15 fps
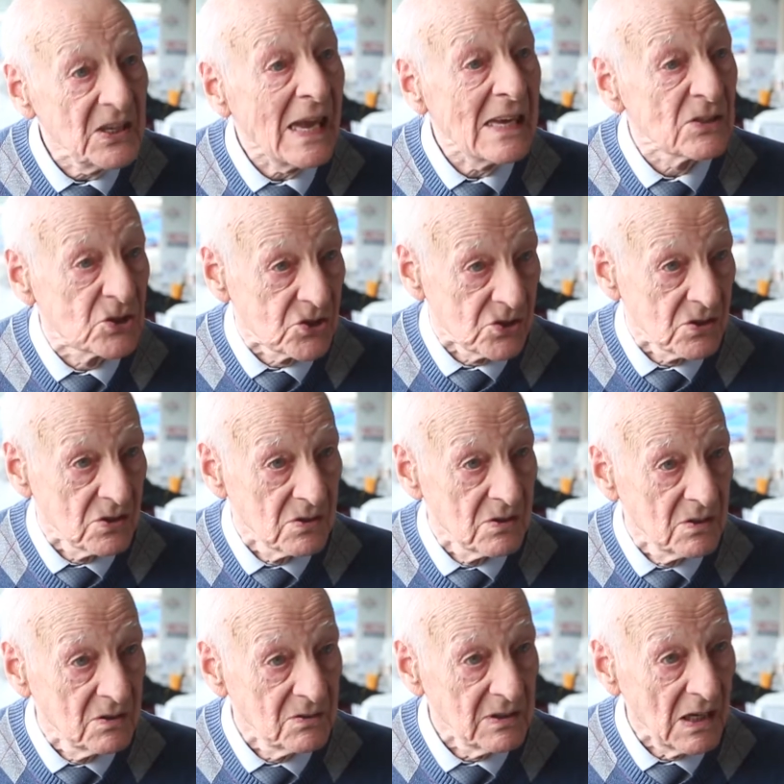Yes,
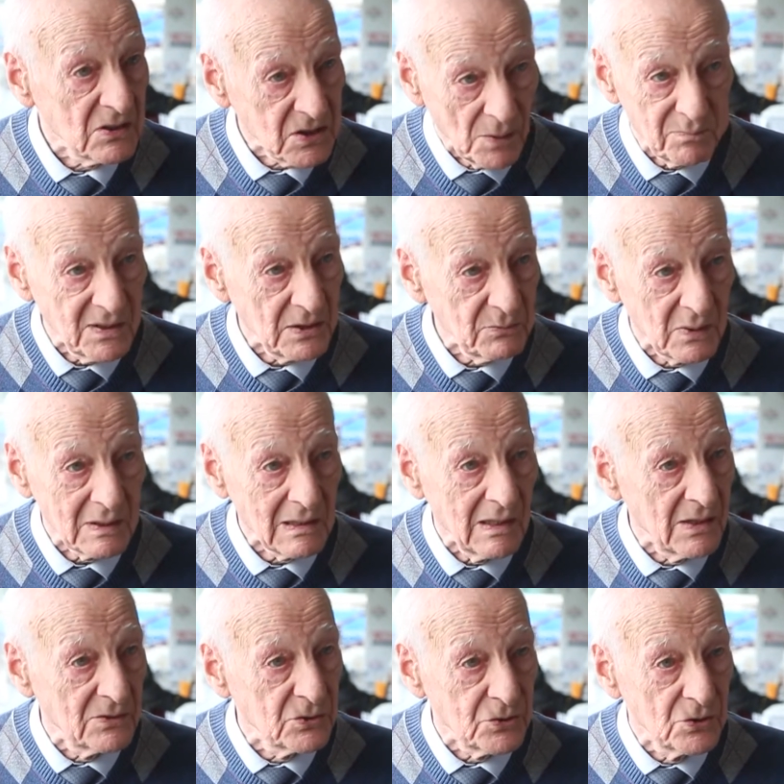I played with
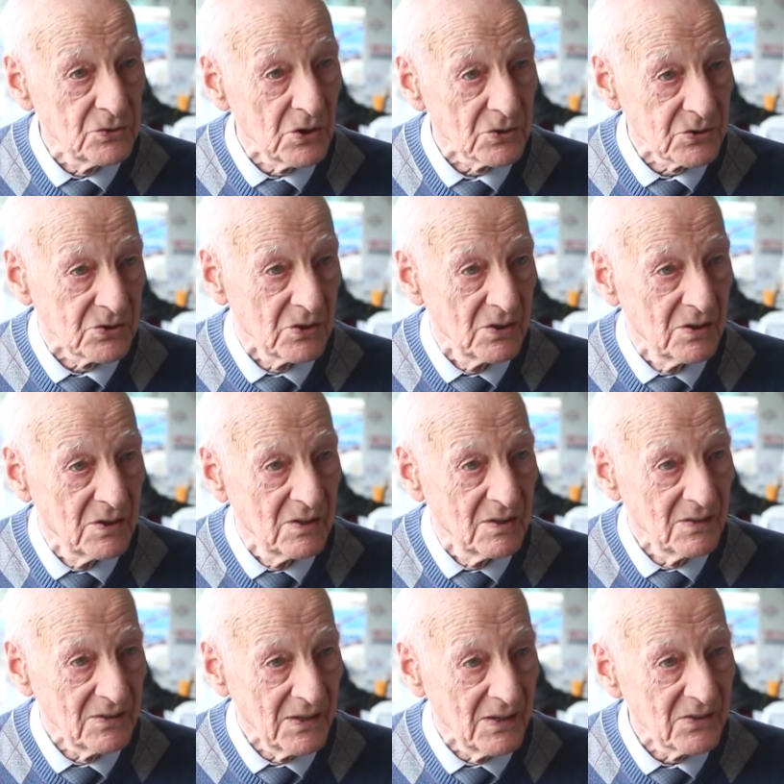Cleland Juniors.
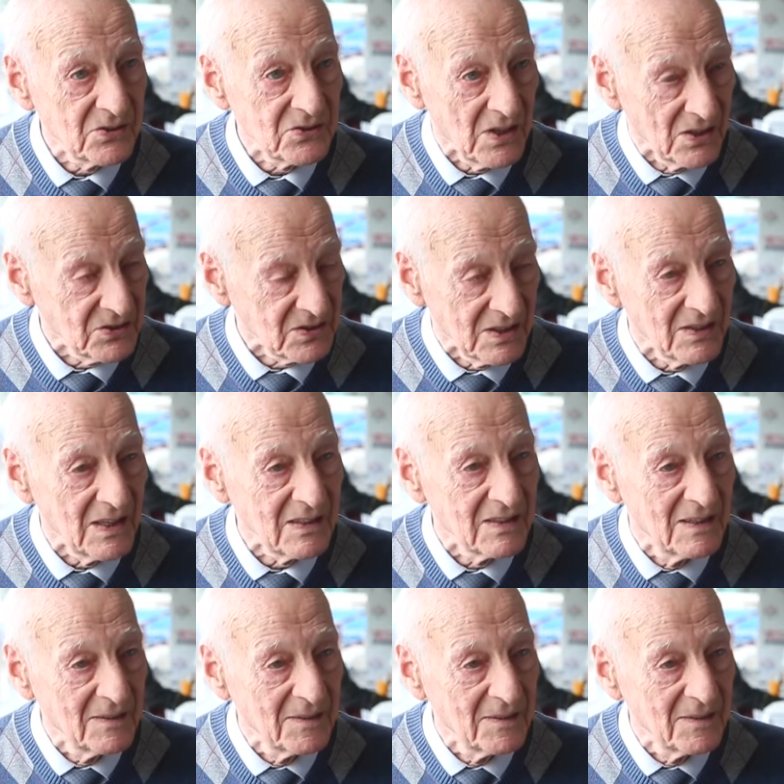Yes, that's correct.